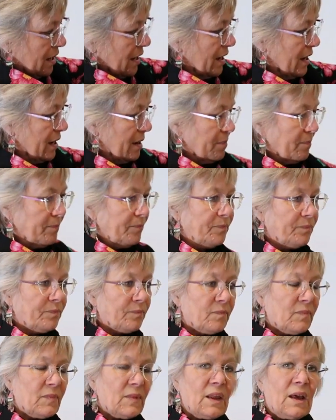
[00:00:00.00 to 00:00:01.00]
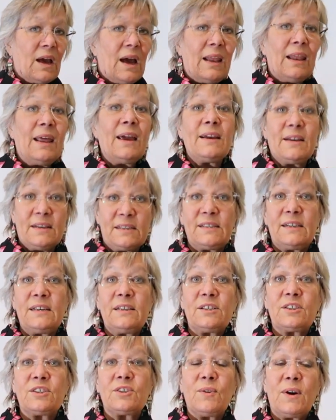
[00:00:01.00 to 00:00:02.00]
I liked
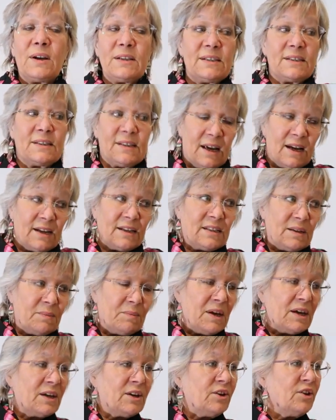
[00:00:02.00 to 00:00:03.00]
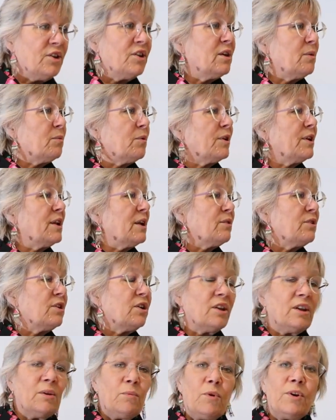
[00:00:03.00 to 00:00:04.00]
it, so I decided to make another one. Now
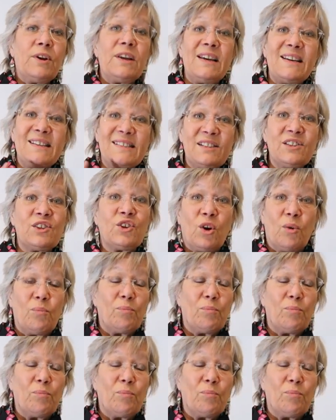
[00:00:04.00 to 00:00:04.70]
the other one isn't